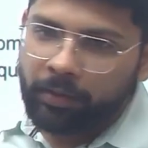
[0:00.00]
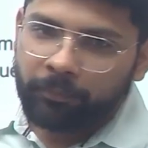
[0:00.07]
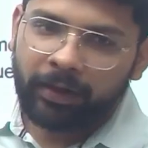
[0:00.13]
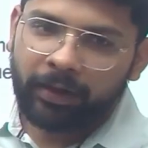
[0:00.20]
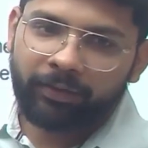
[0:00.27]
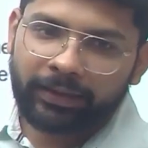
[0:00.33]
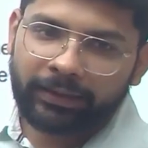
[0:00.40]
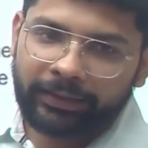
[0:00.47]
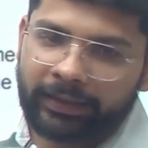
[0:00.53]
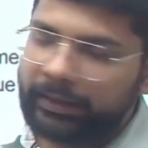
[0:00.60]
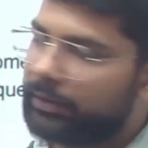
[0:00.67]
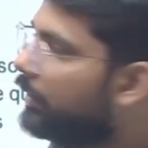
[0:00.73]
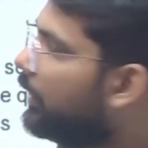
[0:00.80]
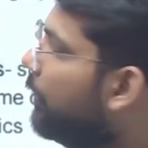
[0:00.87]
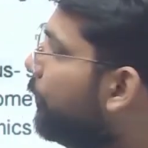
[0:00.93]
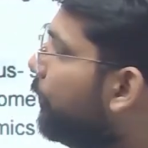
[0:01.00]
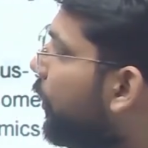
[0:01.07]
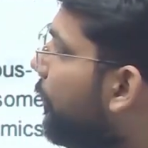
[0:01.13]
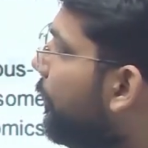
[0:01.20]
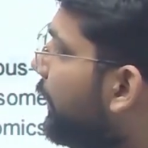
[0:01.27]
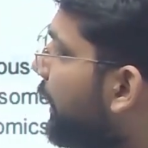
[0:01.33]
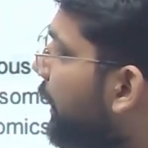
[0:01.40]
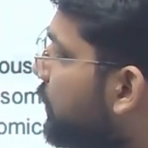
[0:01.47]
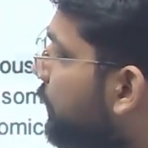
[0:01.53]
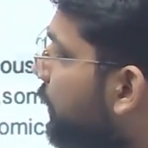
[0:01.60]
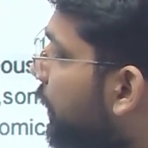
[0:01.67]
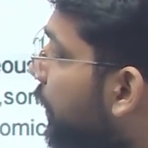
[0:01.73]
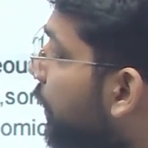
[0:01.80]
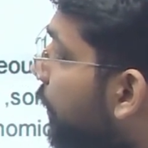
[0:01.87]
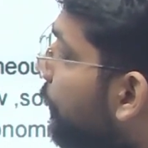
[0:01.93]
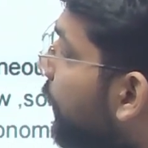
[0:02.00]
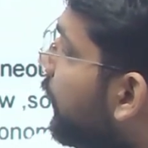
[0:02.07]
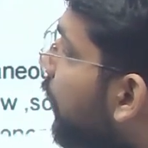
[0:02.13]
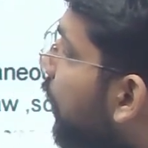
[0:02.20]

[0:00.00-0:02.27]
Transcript: poverty and unemployment as well. But